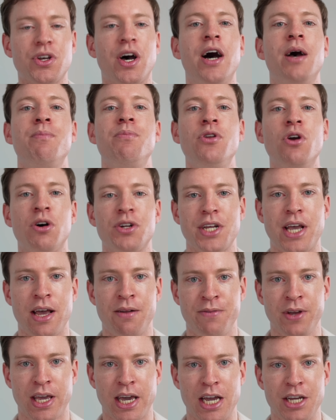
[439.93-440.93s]
I'm not
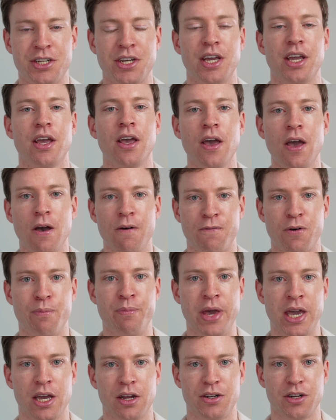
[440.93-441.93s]
advocating for
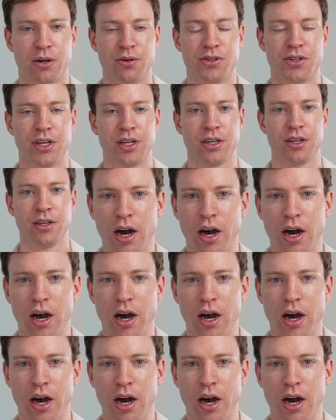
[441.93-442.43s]
mega dosing.